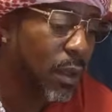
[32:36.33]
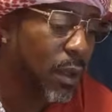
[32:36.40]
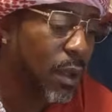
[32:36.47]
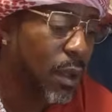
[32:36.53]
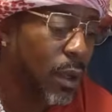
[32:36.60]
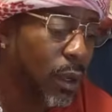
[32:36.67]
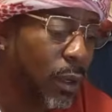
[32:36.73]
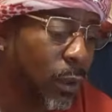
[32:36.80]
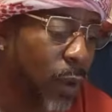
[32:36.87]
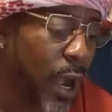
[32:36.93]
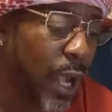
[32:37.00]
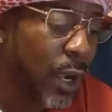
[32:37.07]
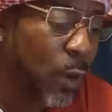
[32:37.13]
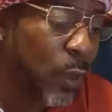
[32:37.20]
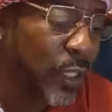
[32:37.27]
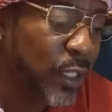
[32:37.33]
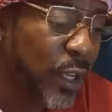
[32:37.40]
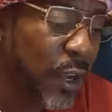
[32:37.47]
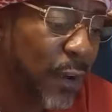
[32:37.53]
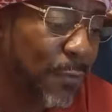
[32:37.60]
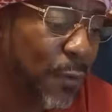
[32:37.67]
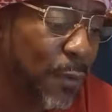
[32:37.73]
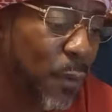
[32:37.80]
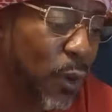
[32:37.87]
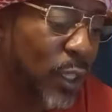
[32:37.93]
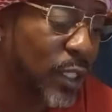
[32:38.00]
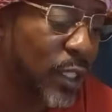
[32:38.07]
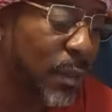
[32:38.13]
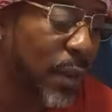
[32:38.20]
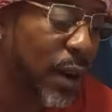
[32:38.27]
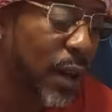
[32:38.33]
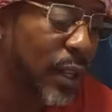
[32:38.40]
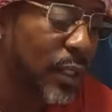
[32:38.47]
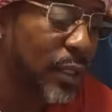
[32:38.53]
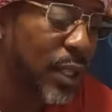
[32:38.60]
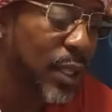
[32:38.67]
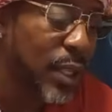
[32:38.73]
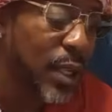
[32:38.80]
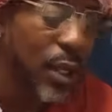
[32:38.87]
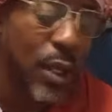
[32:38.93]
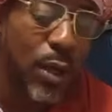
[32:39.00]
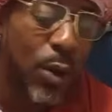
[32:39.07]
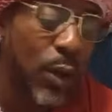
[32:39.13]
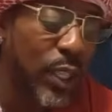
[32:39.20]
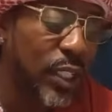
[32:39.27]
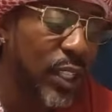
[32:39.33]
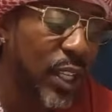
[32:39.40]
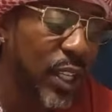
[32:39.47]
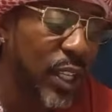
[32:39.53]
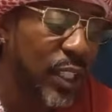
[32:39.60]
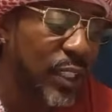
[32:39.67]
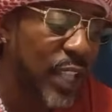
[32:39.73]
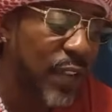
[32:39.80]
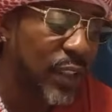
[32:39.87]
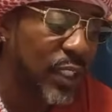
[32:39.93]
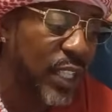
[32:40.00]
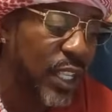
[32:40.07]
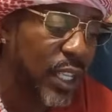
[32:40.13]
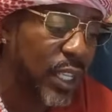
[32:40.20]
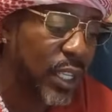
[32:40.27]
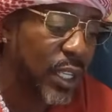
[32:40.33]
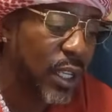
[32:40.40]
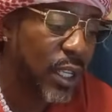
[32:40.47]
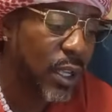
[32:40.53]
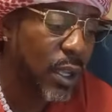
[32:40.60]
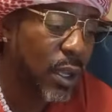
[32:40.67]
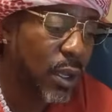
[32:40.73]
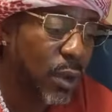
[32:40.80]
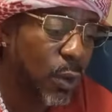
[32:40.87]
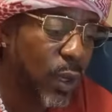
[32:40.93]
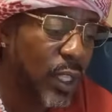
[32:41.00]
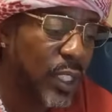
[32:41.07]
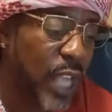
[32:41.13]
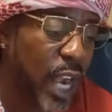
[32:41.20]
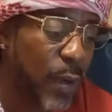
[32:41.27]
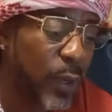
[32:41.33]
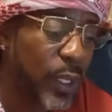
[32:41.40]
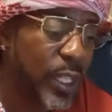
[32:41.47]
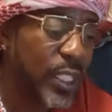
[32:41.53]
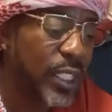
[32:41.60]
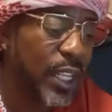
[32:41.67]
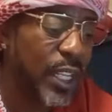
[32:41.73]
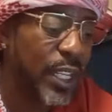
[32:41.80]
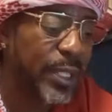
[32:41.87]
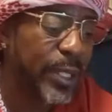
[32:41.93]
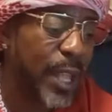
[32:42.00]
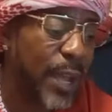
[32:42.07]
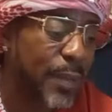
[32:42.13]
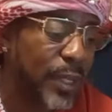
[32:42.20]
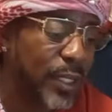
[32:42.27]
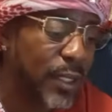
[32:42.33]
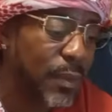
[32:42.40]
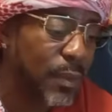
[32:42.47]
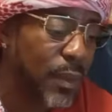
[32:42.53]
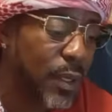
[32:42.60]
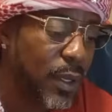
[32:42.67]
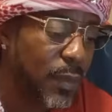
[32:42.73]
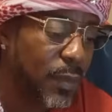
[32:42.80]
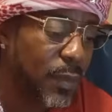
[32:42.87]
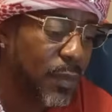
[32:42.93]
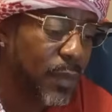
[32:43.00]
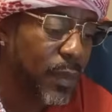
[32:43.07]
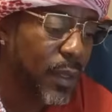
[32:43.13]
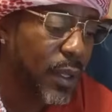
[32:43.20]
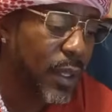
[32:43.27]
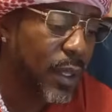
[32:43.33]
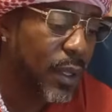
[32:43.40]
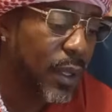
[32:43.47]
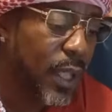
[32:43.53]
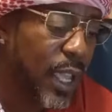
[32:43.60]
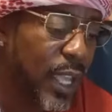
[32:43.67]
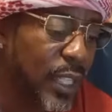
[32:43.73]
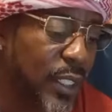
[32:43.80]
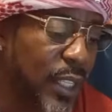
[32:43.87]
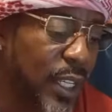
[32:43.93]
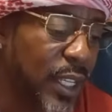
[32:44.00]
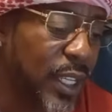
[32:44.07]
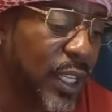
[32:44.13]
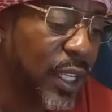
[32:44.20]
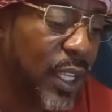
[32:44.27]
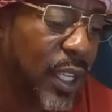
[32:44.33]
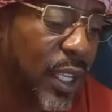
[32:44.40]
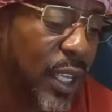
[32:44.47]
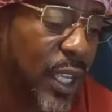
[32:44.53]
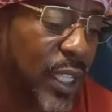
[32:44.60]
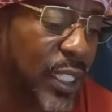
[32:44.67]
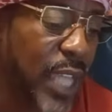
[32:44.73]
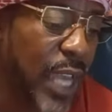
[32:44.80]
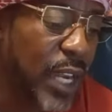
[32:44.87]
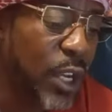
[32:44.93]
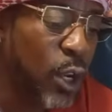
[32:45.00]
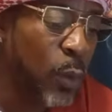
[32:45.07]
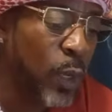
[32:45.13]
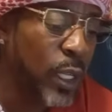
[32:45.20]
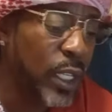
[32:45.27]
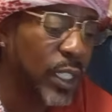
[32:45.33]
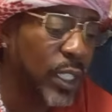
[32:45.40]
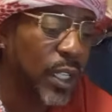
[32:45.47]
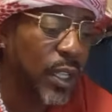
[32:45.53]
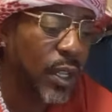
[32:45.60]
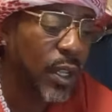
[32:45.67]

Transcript: Quran questionnaire for Moorish Americans. Question 17. What is our religion? Islamism. 18. Is that a new religion?